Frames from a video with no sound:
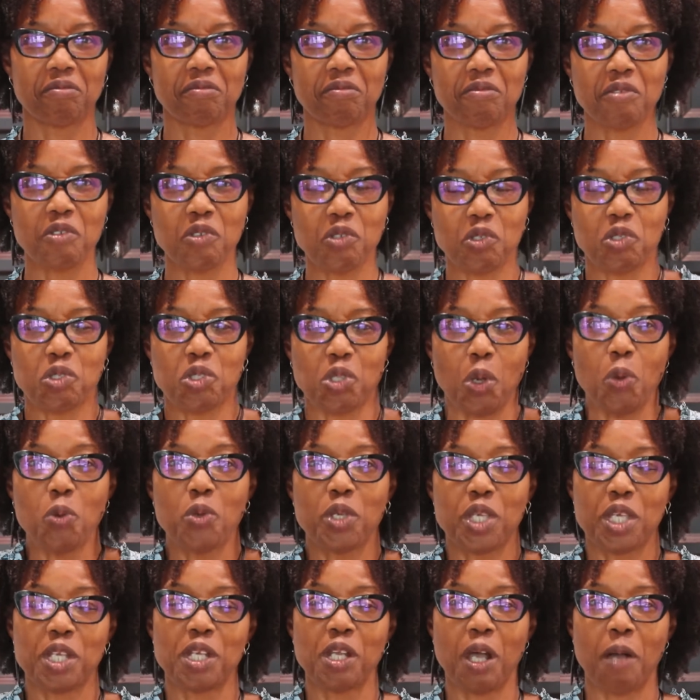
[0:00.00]

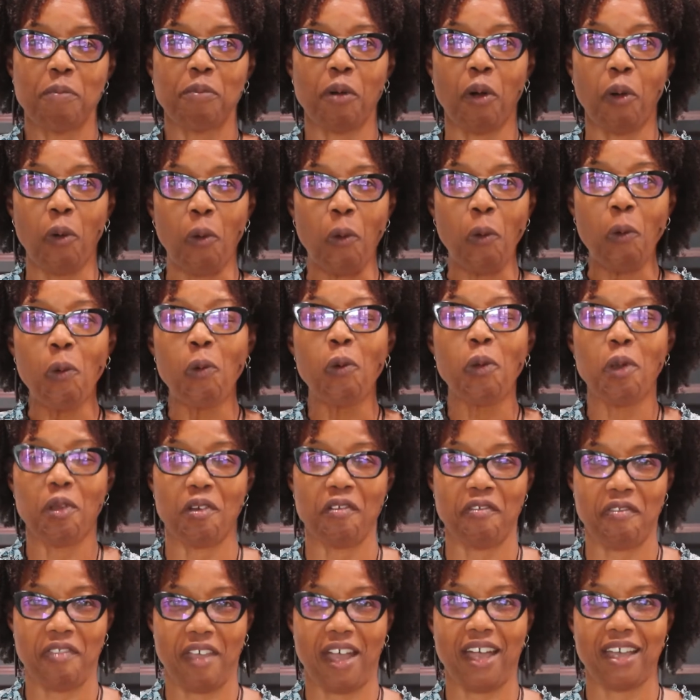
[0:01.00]
soaking up all
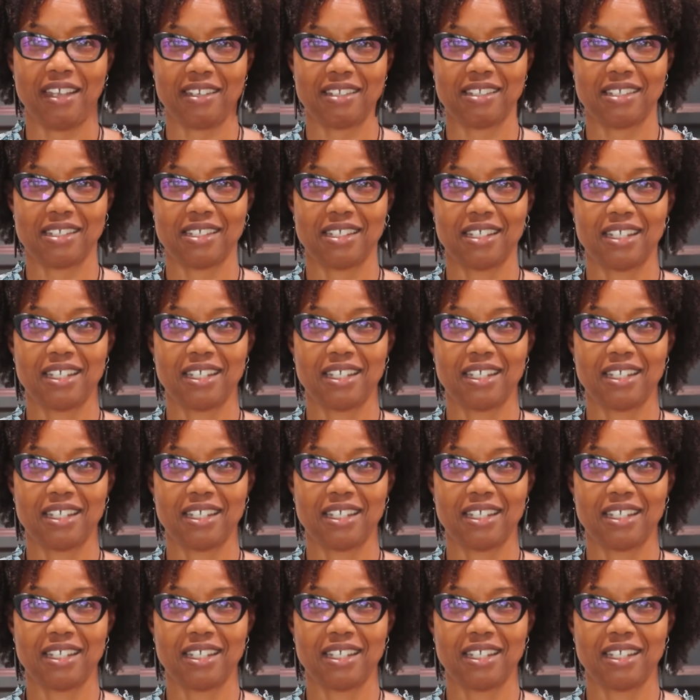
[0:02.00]
of that.